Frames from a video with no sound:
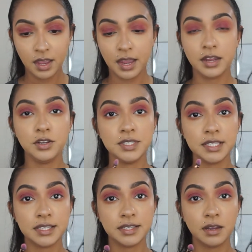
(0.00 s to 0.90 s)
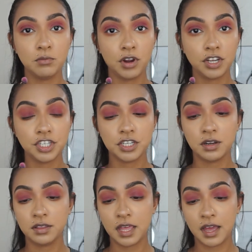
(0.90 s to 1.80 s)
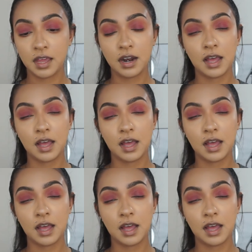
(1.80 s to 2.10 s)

and using the same brush that